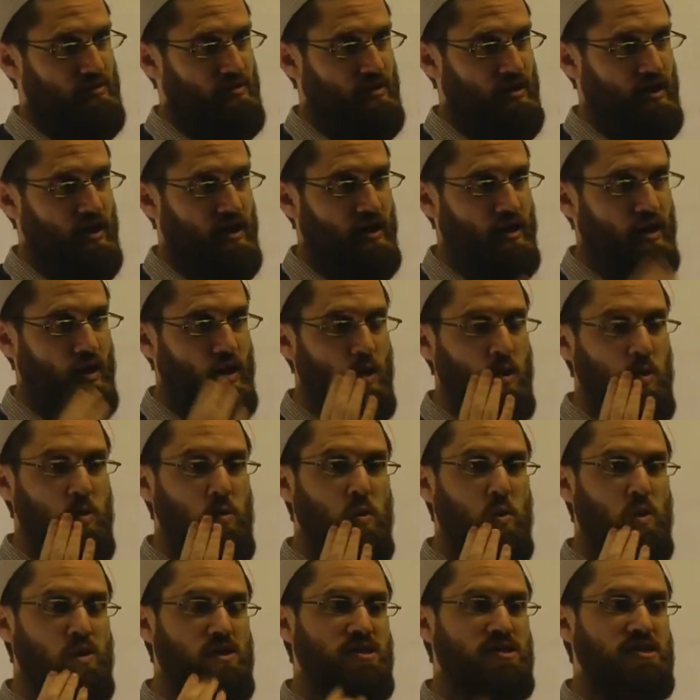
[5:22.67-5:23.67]
Okay?
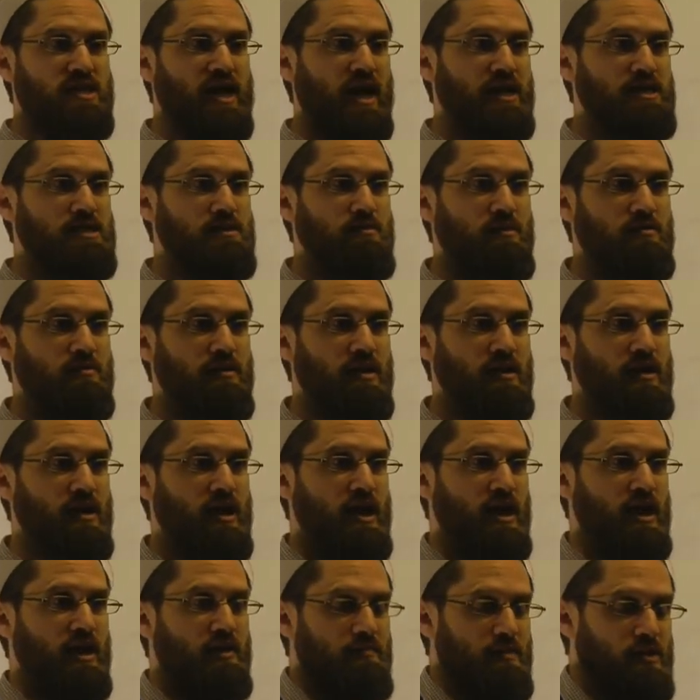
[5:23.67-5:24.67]
What does kataba mean?
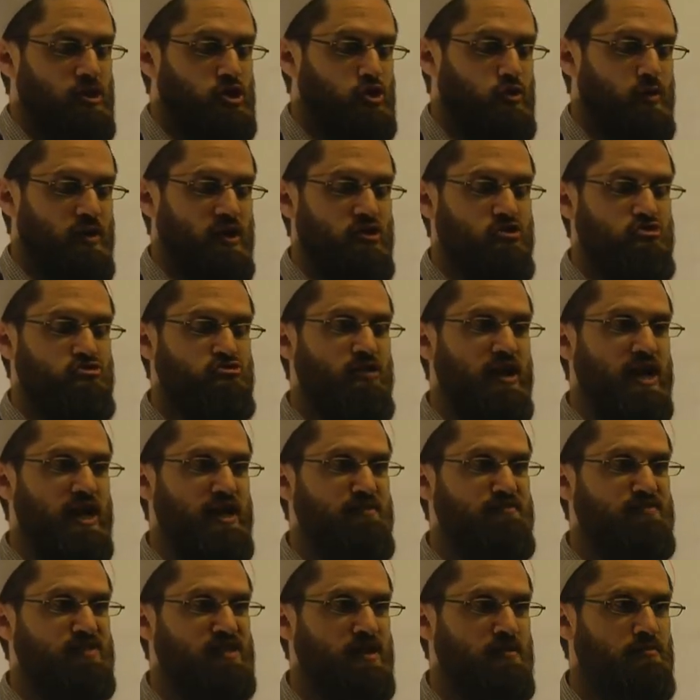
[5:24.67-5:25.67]
It means to
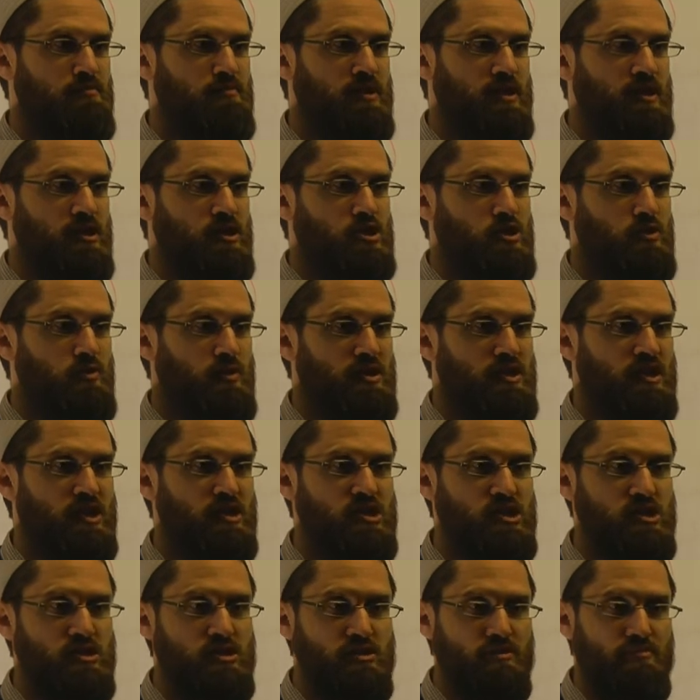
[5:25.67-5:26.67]
engrave something so it
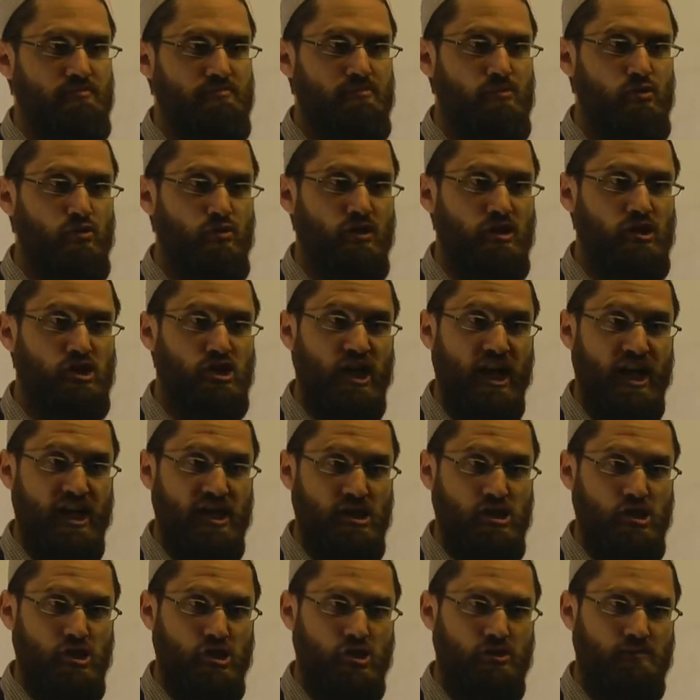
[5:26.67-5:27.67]
doesn't
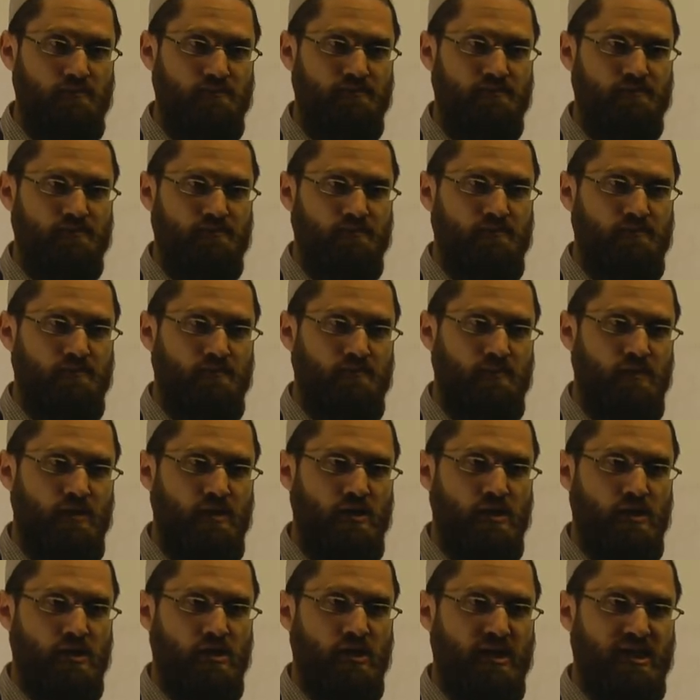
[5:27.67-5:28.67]
change,
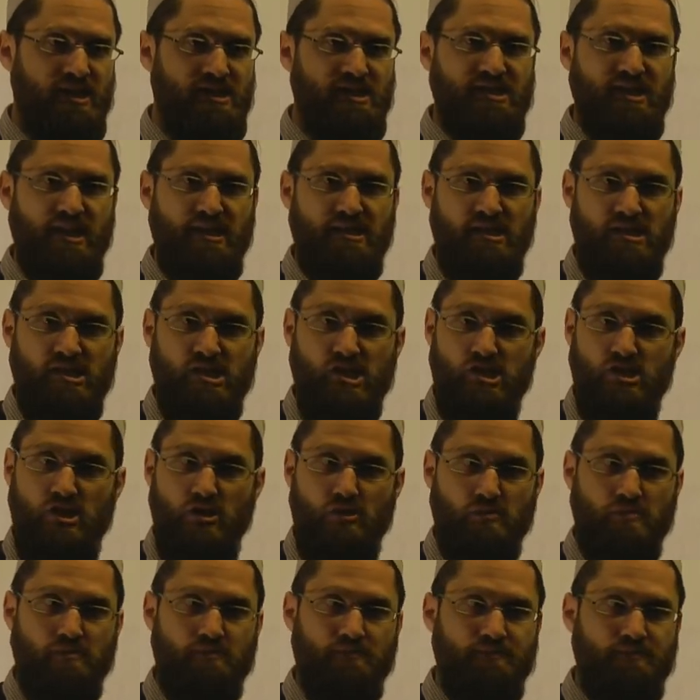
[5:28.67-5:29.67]
like it's set in stone.